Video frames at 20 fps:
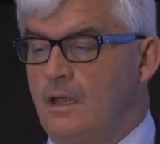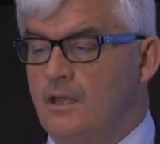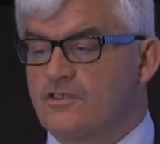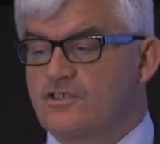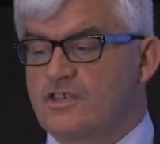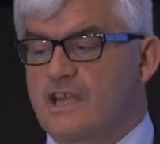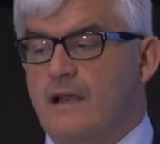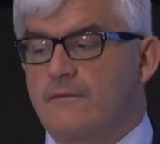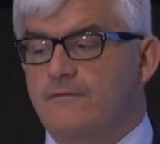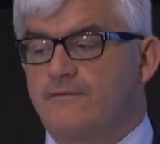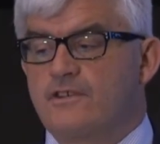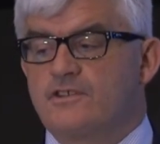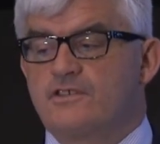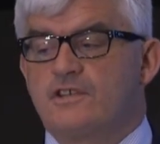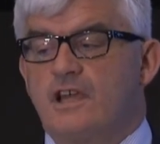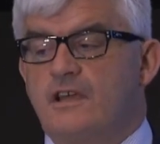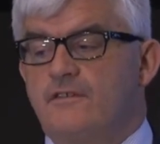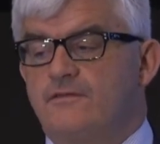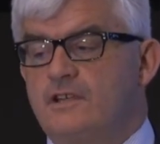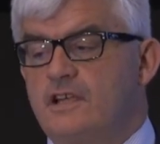Scan for
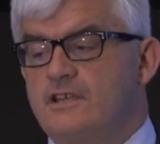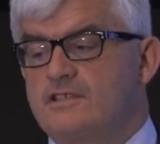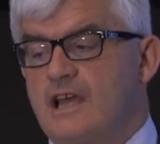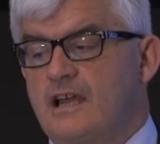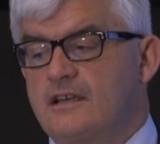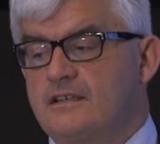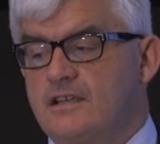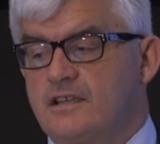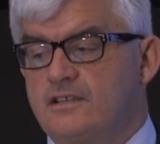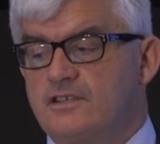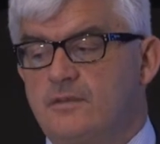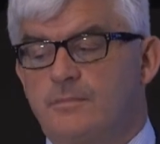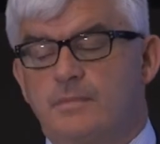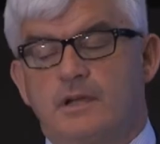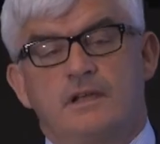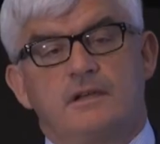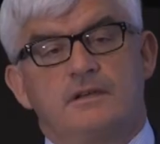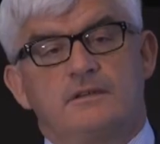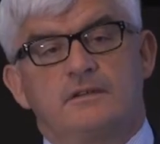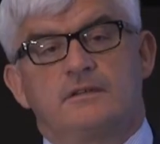Safety is
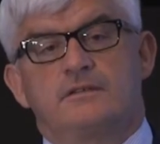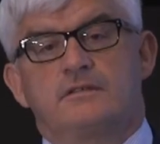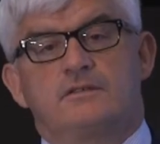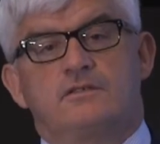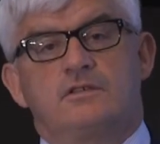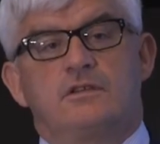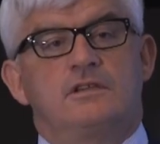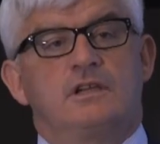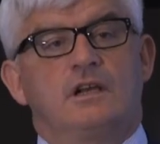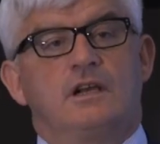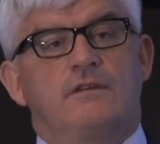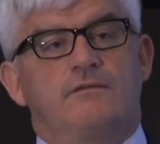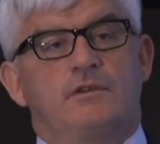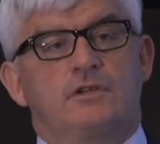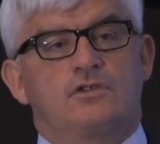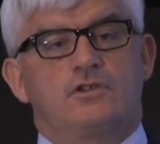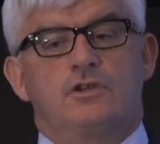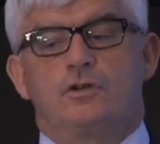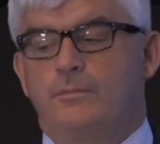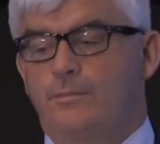anticipated to deliver
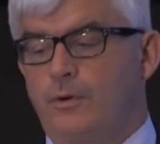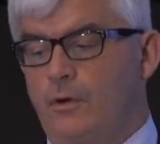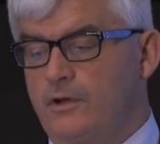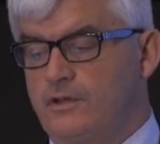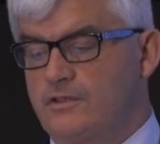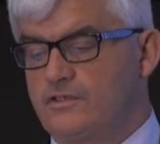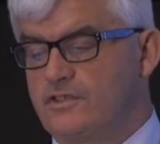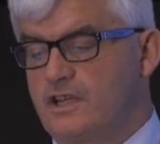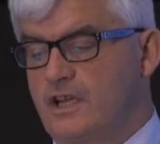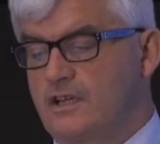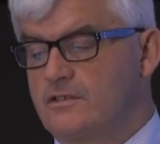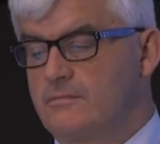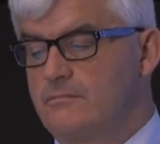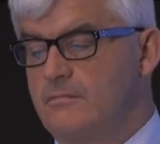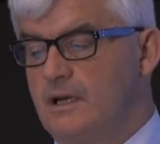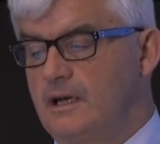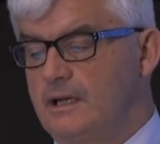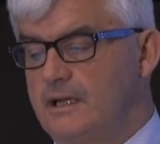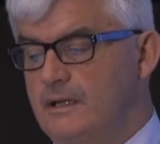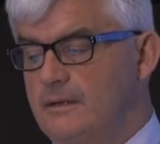2.6
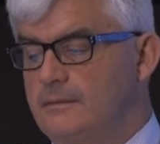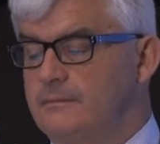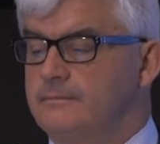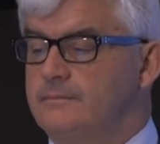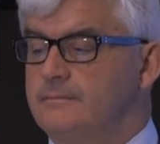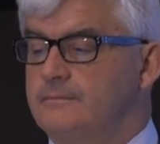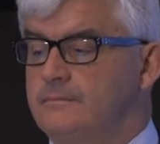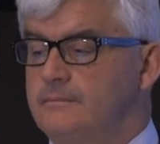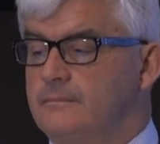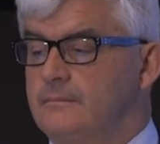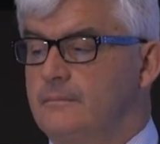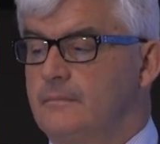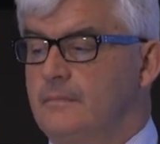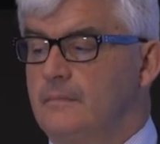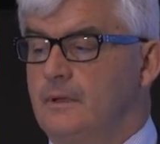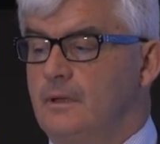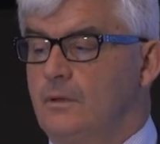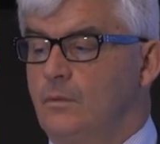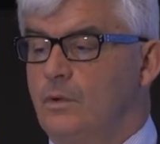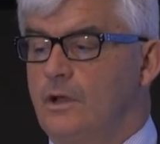million
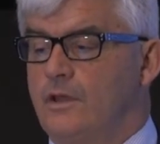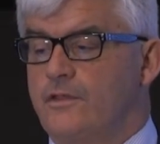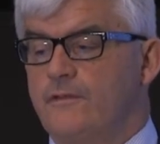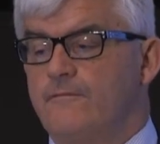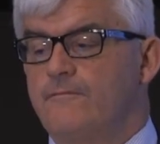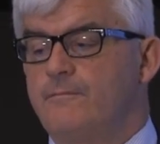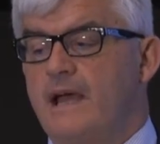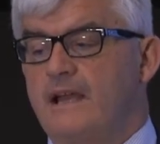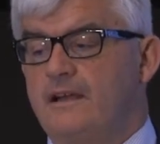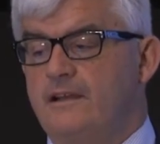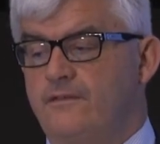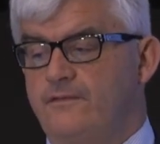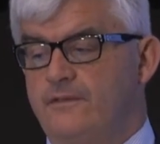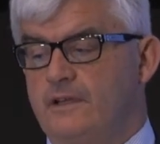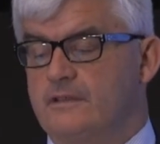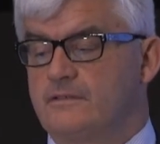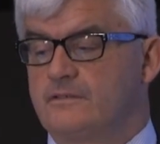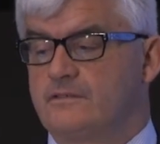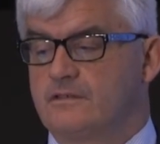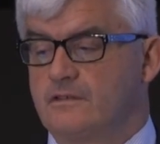worth of
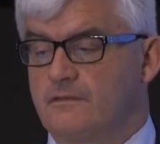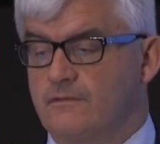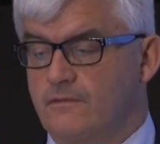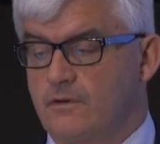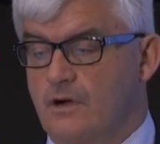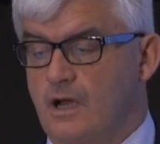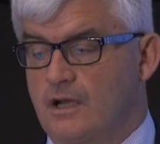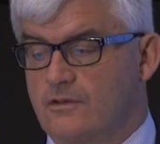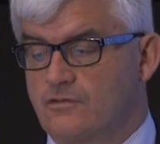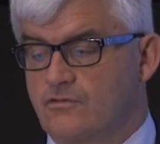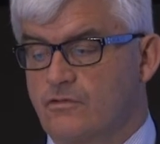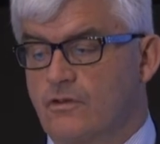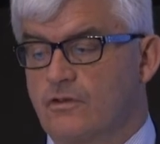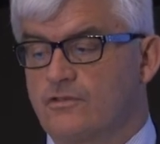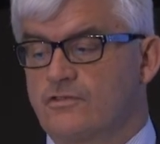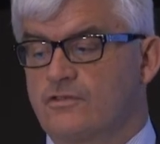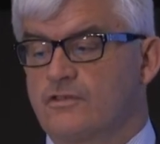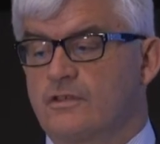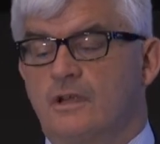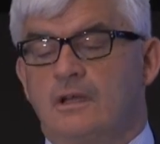benefits for our
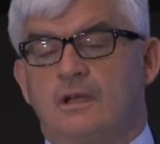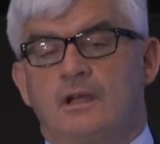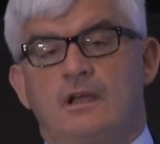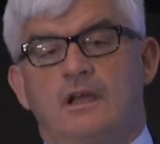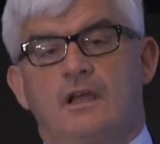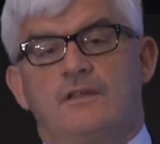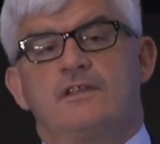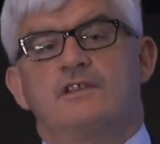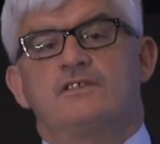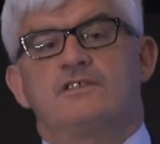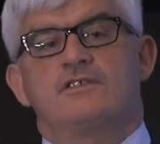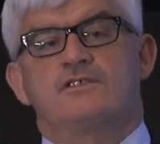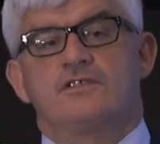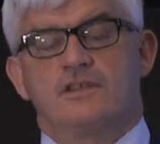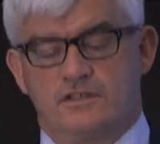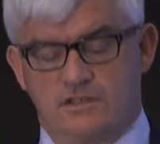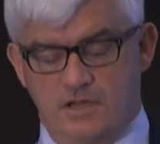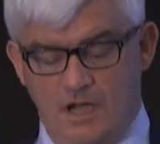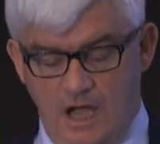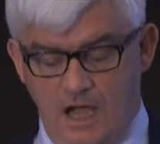trust, and this is the
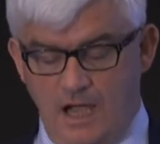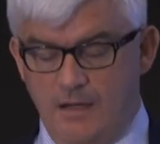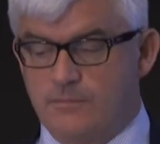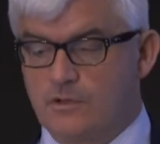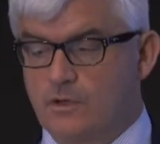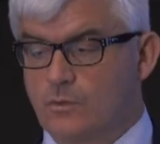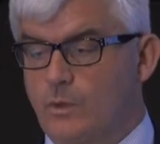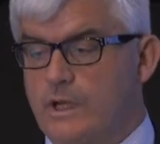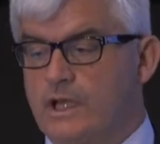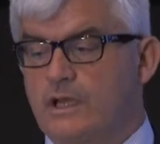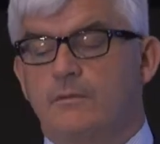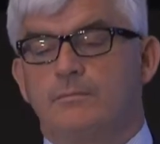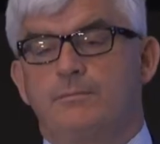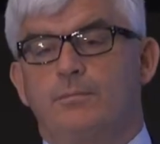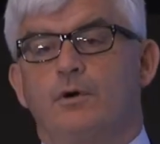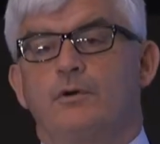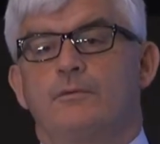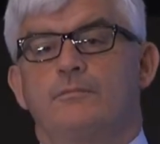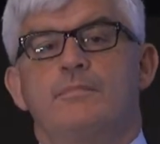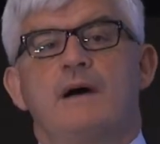time that we can
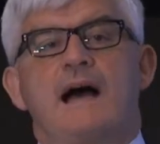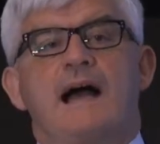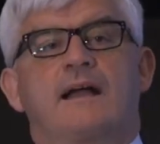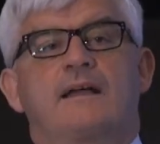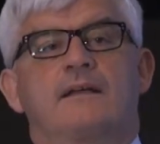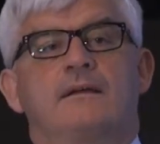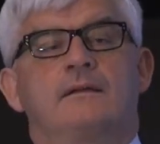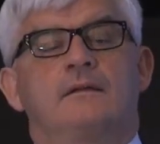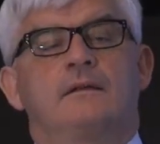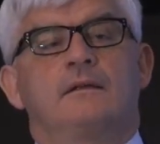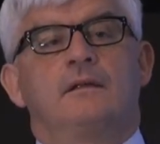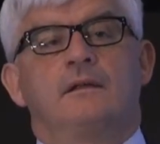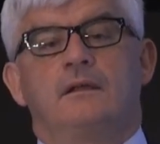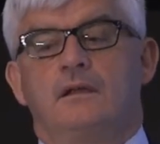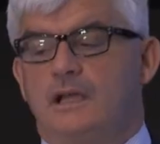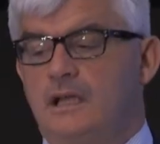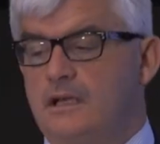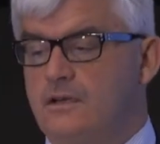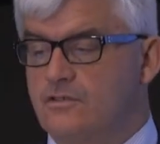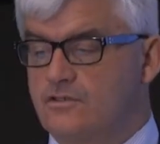put back
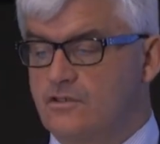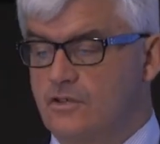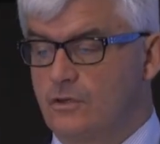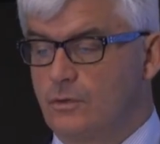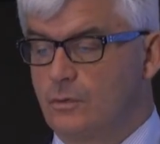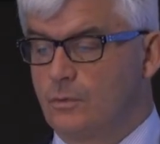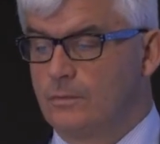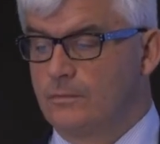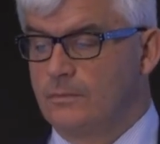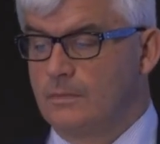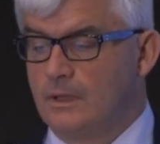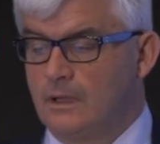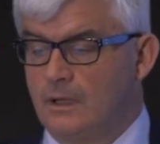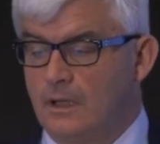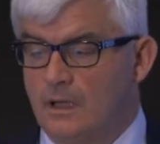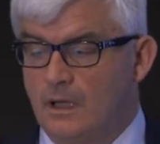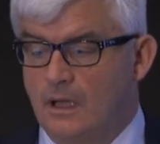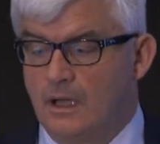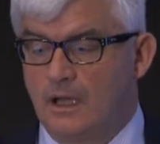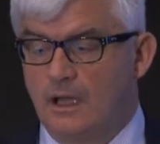into
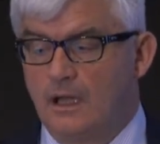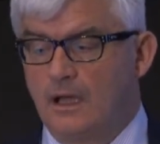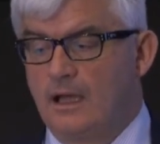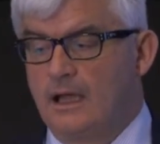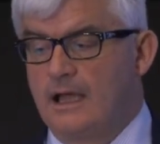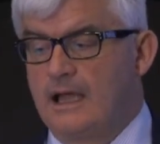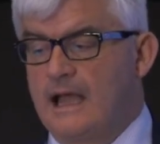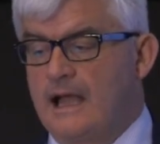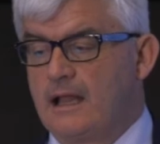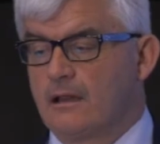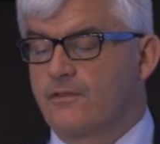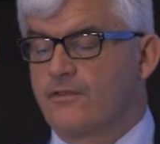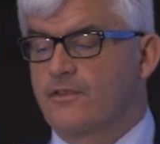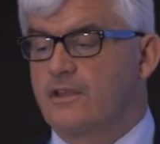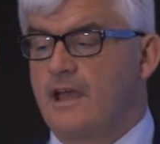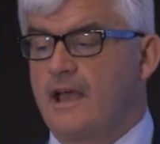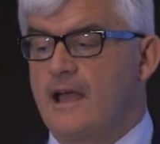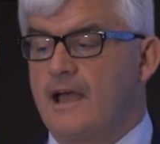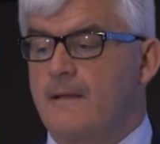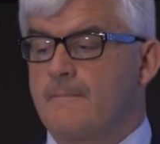
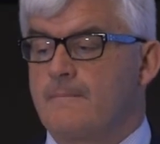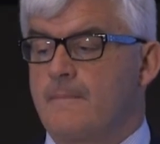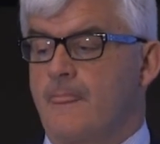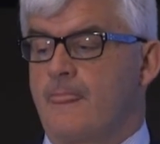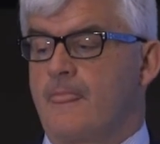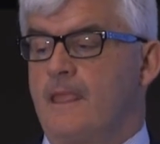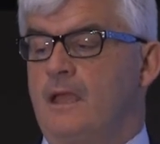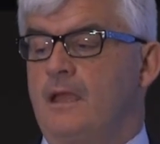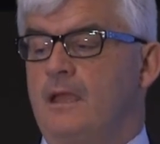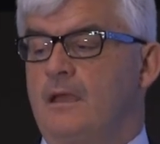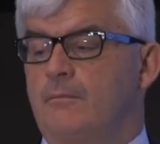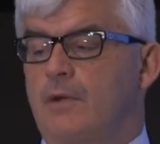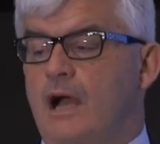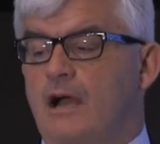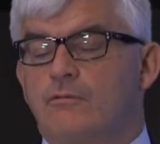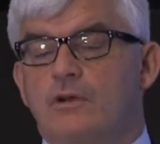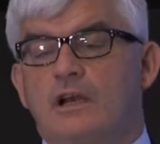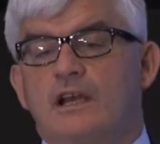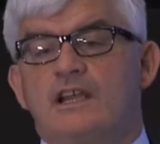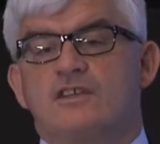healthcare by
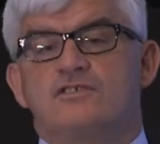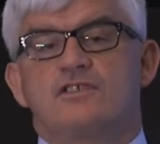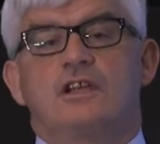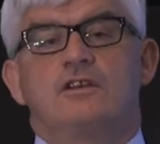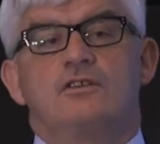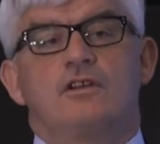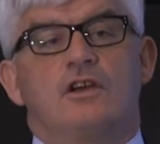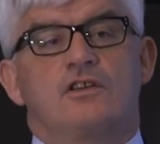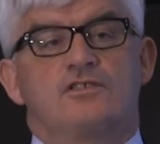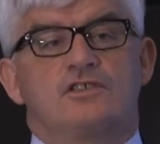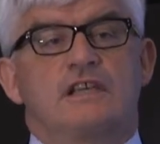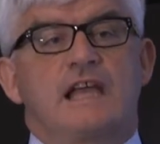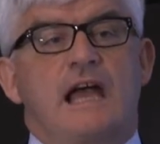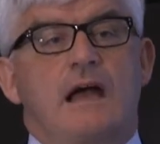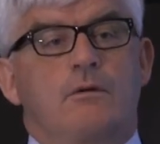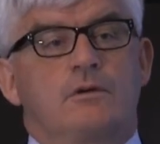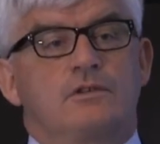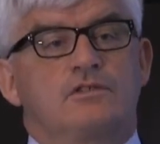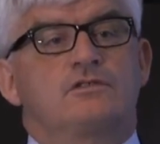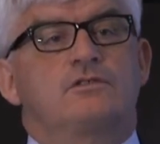releasing nursing
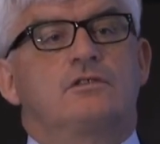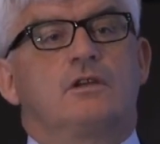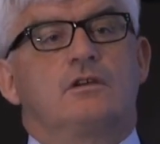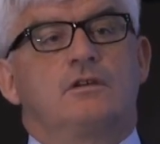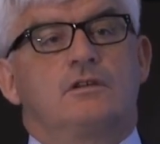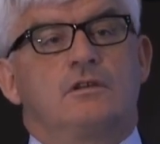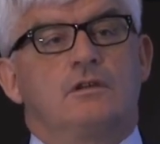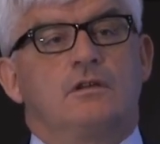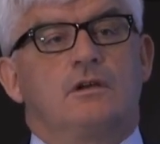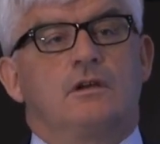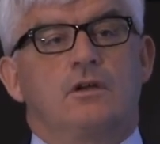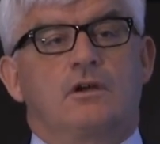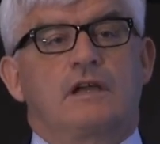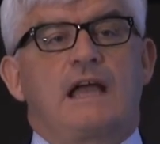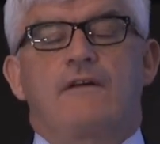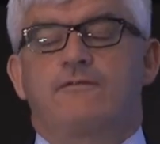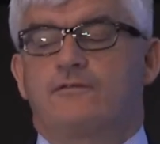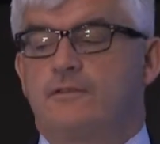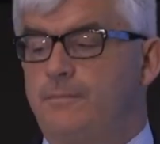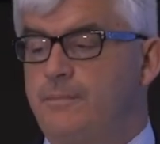hours to look
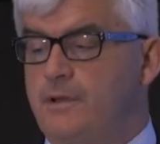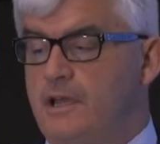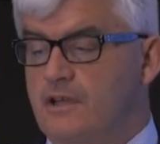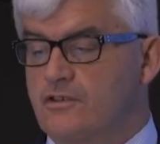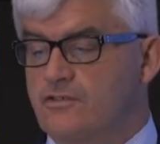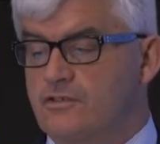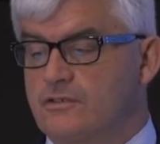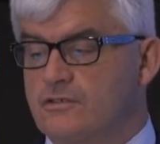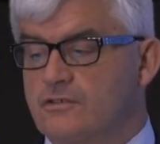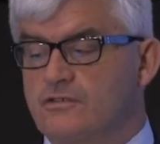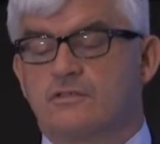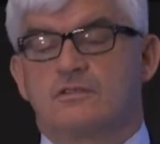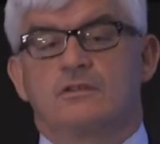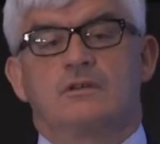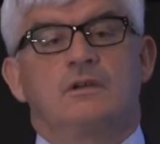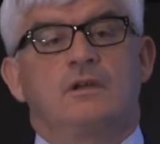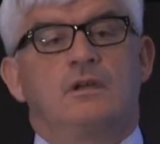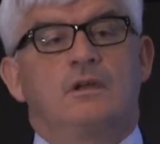after patients